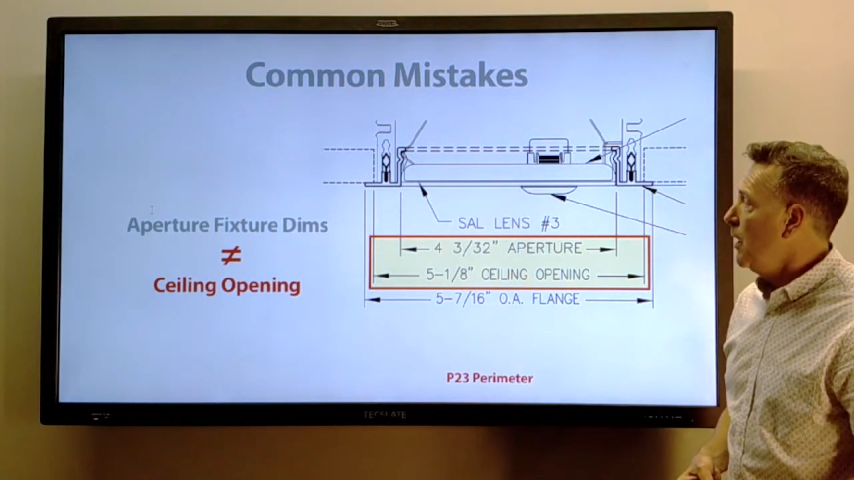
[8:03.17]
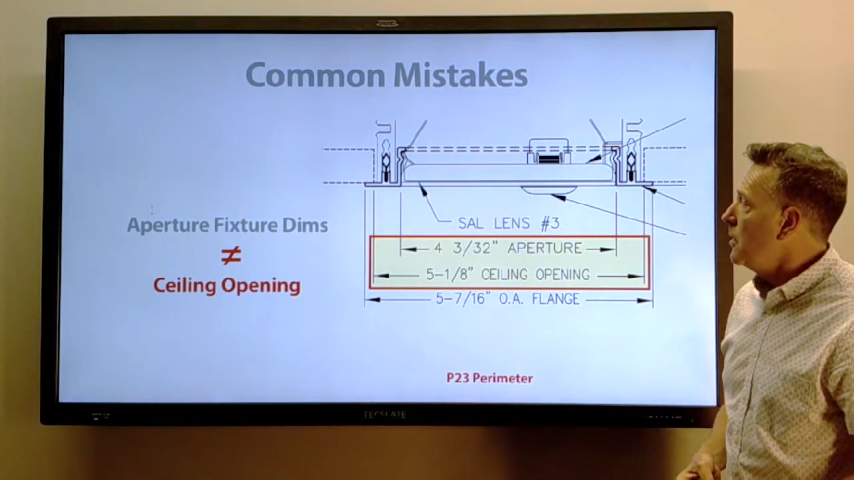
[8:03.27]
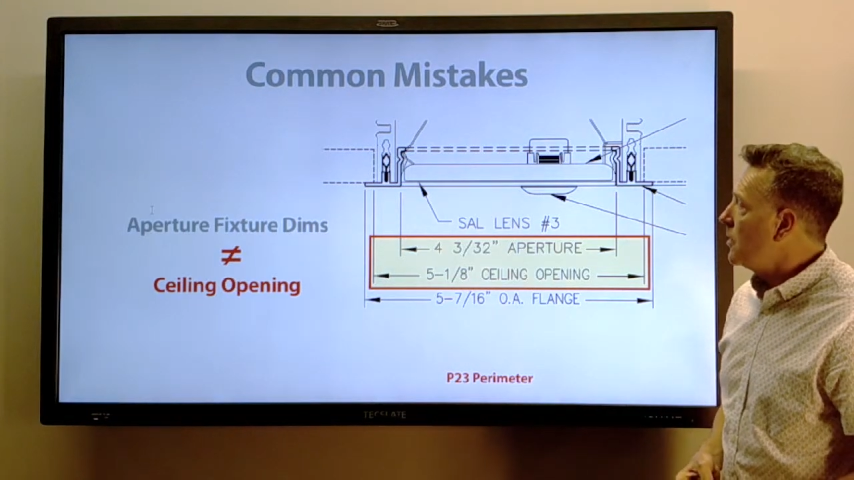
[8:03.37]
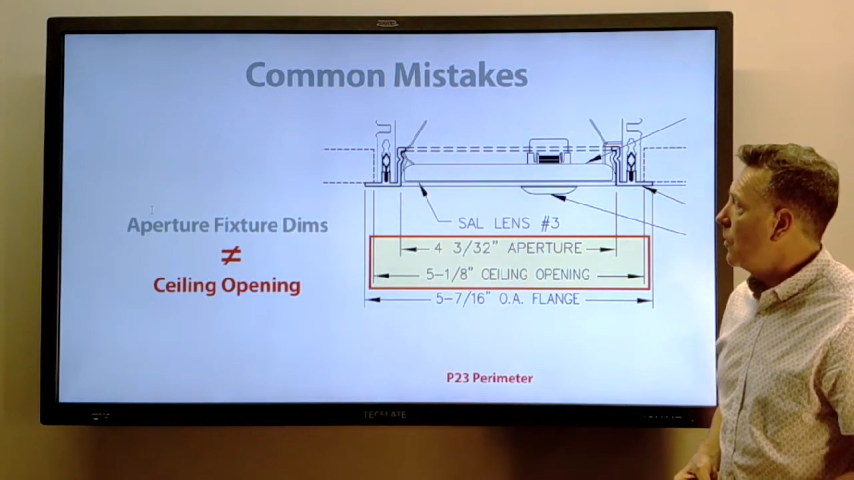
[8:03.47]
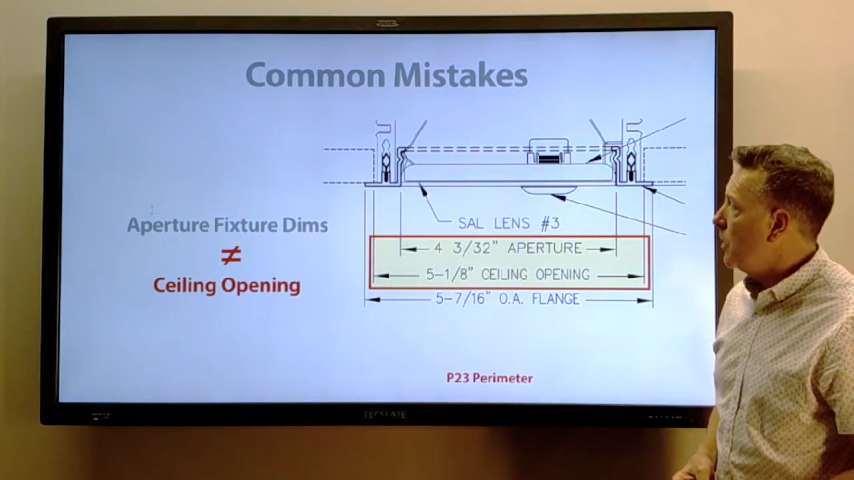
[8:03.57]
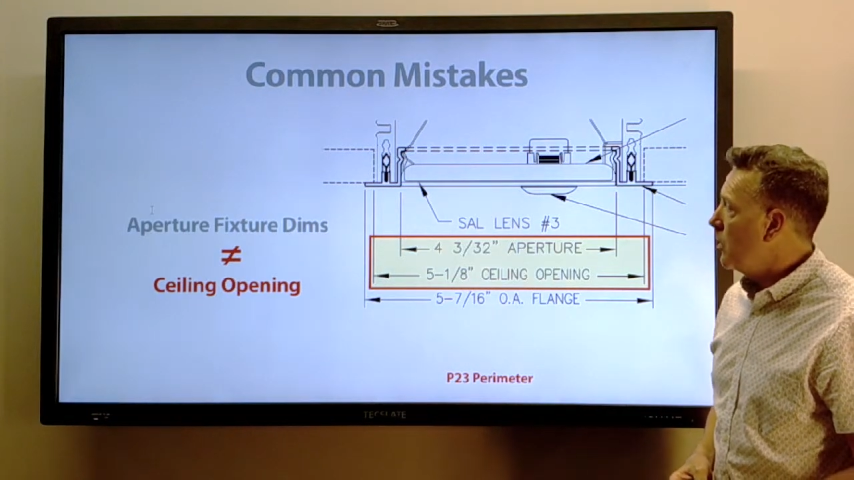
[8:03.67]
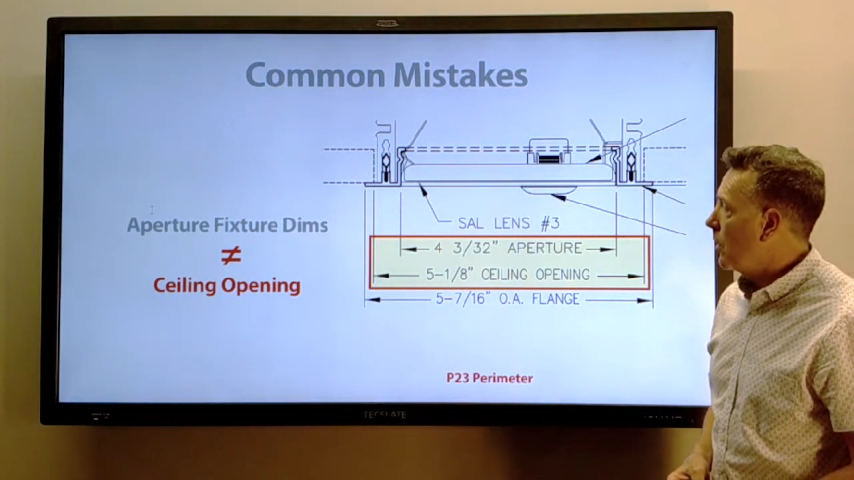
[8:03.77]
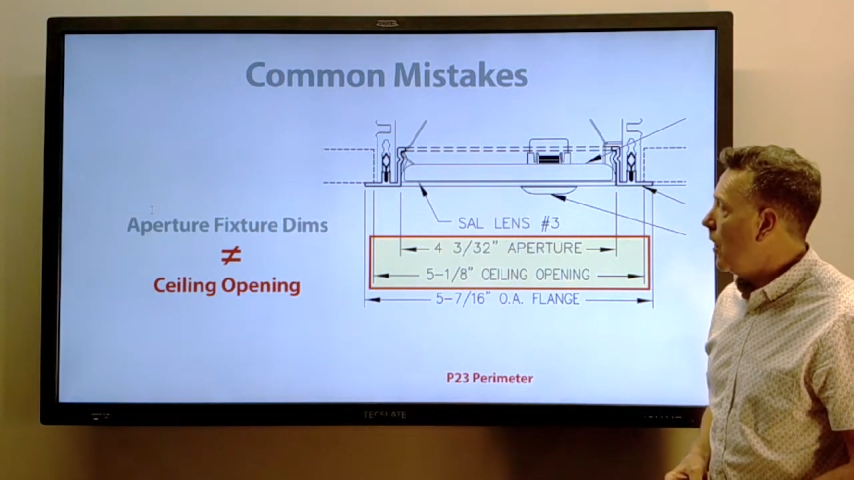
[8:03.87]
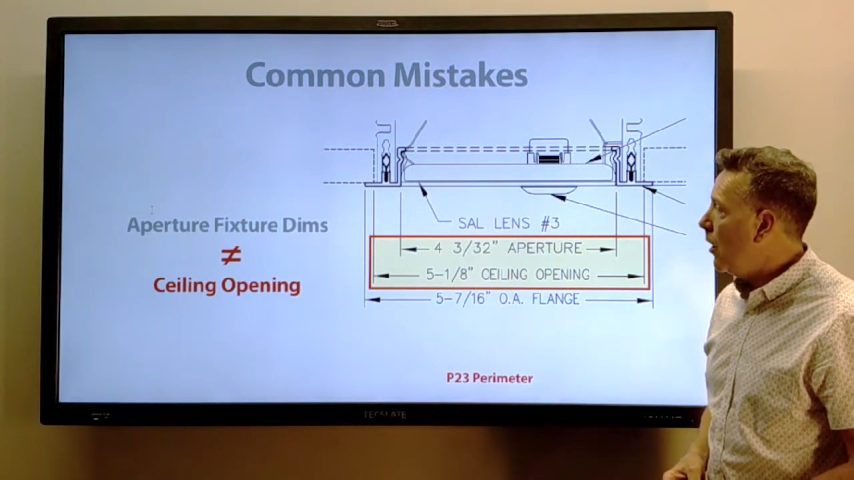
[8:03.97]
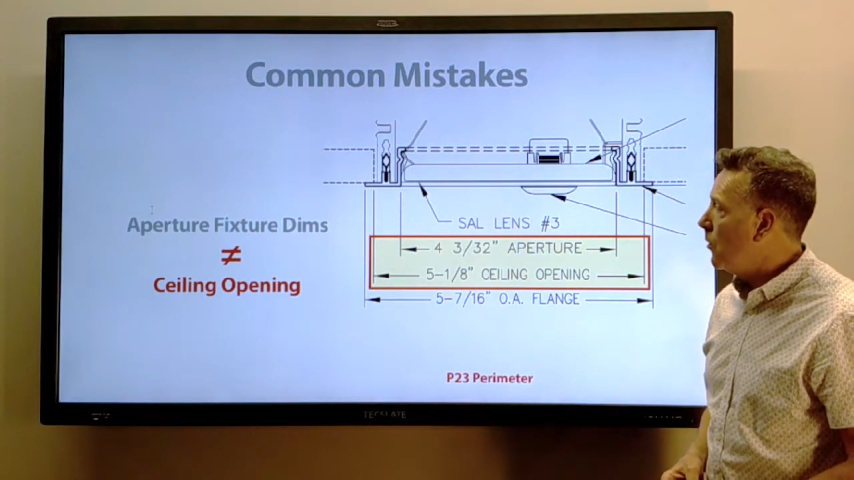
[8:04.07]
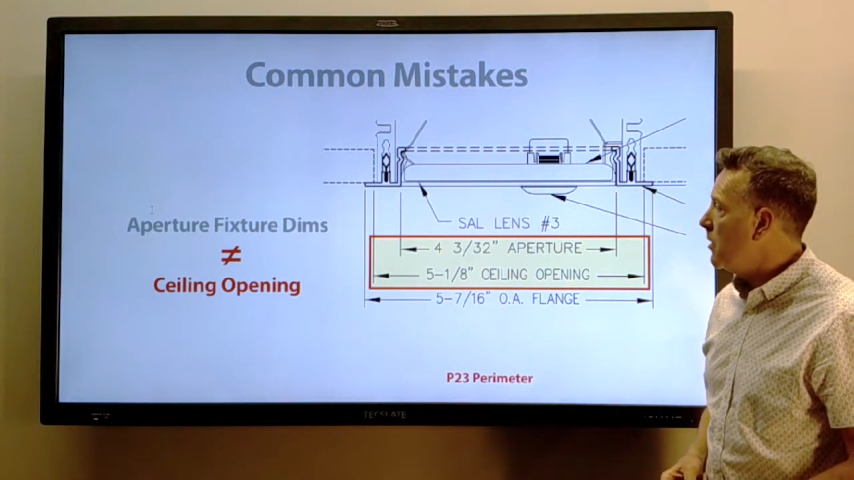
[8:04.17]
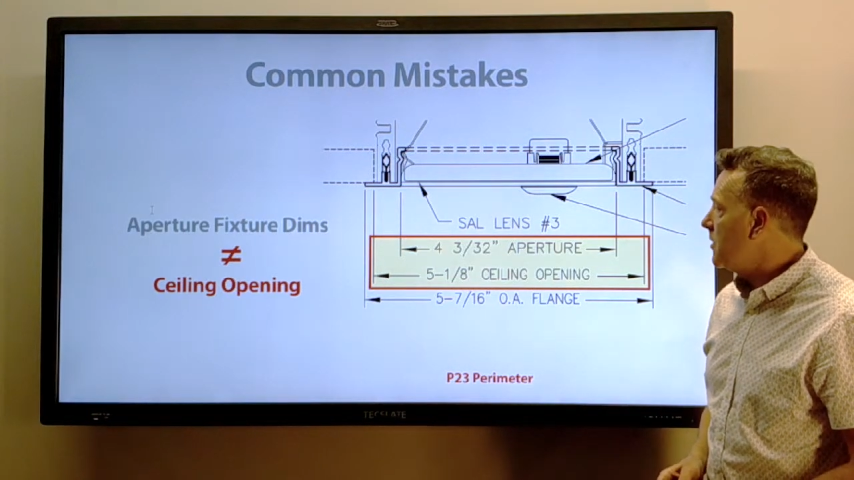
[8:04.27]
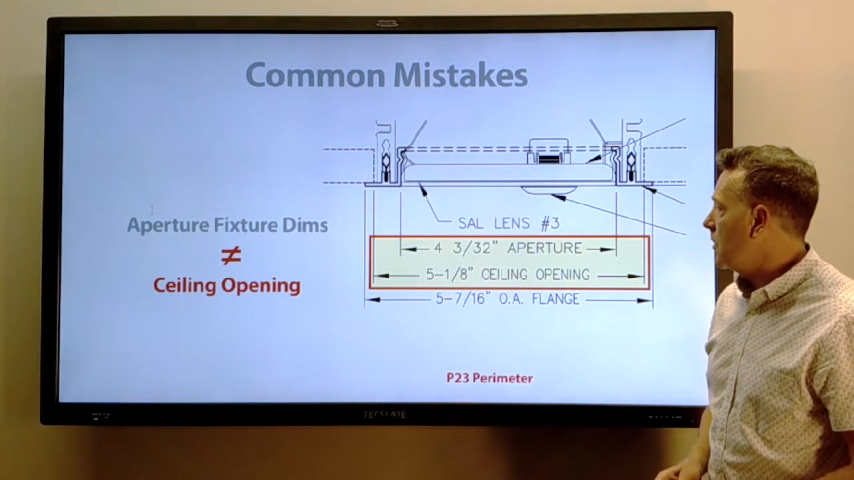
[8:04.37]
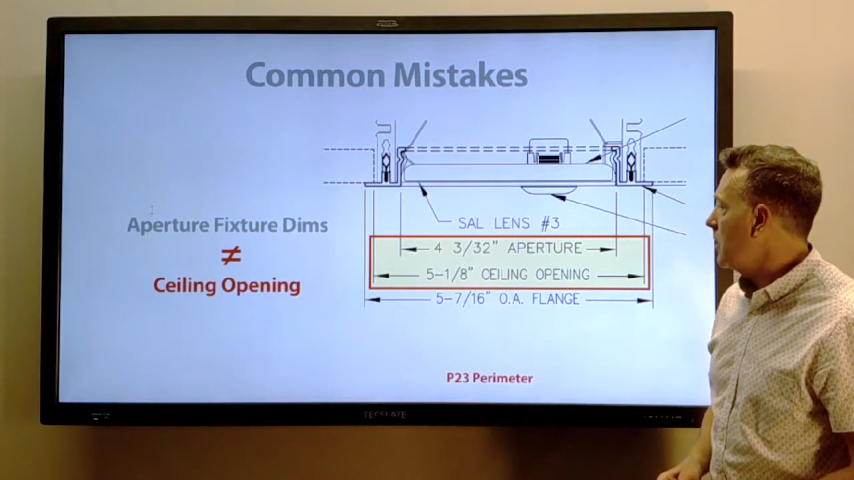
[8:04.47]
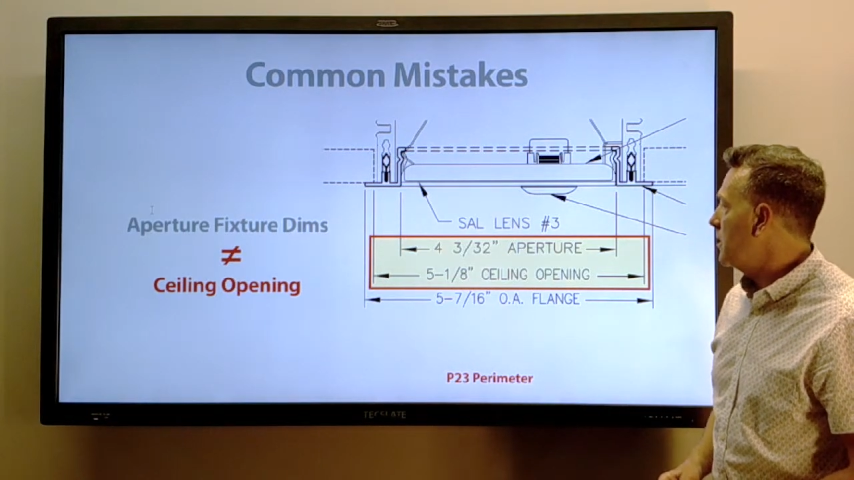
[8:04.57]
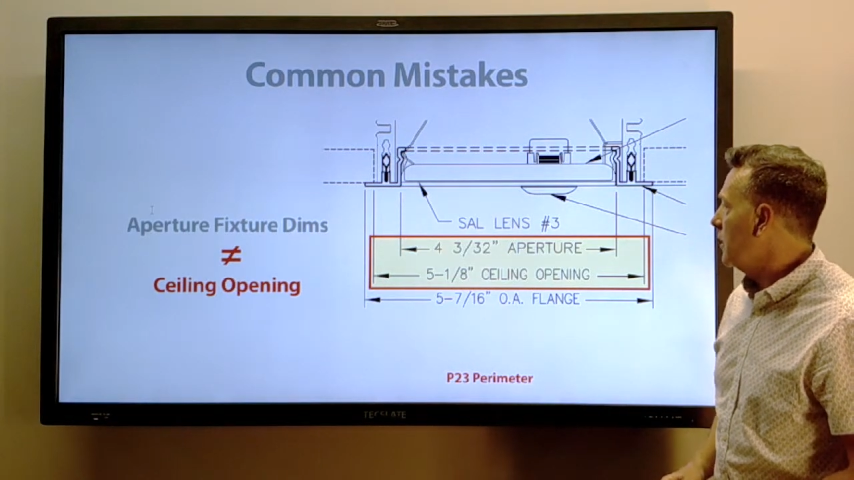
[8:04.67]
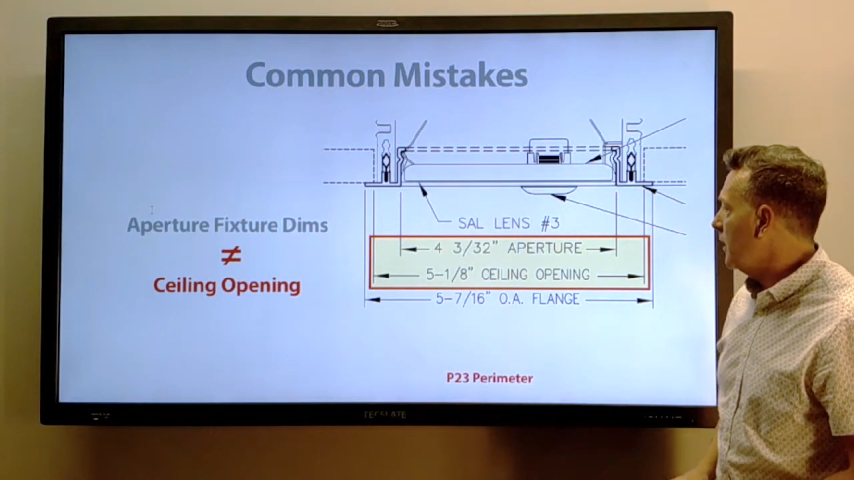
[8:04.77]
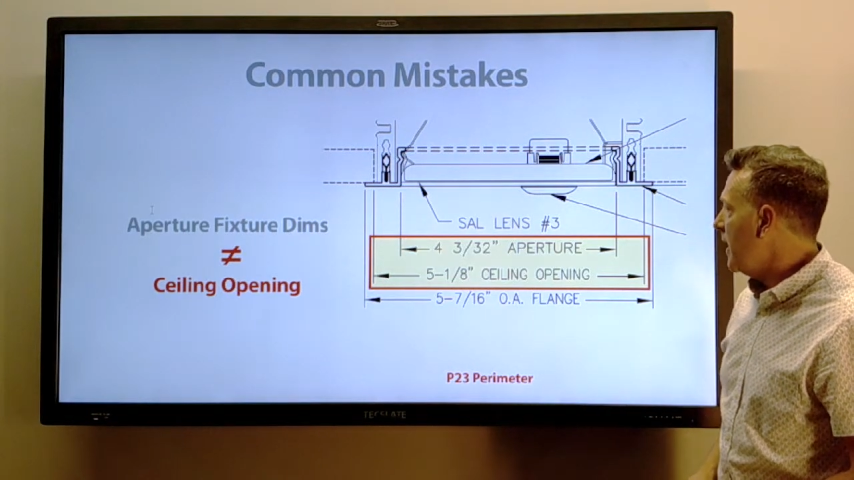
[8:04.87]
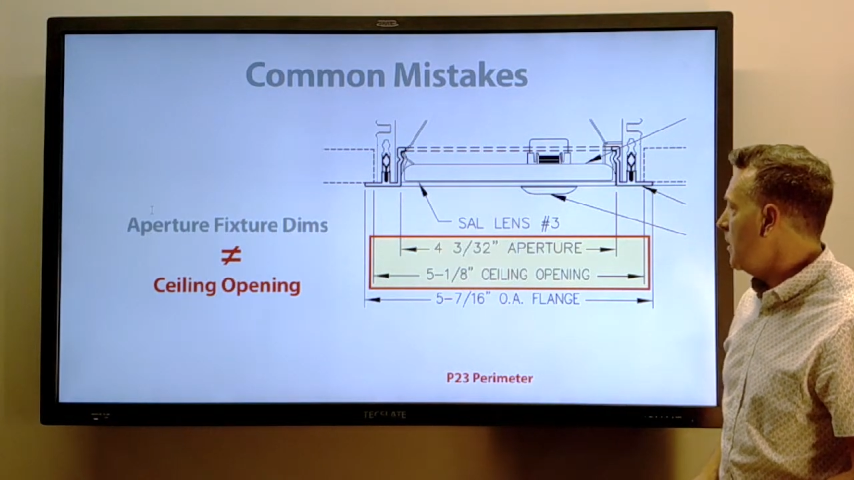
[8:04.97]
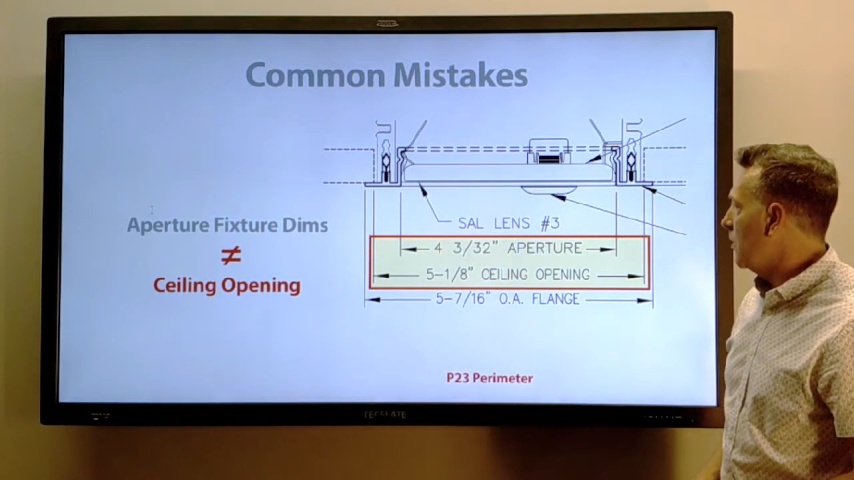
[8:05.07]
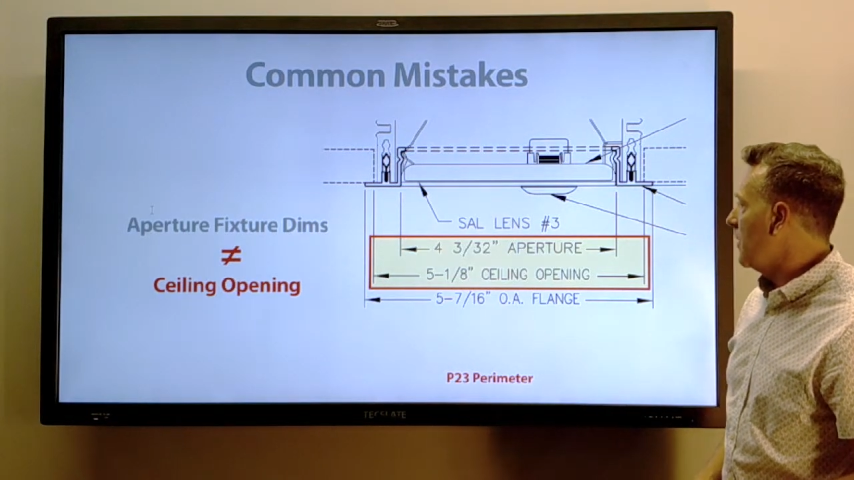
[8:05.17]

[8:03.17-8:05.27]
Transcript: So we are always going to label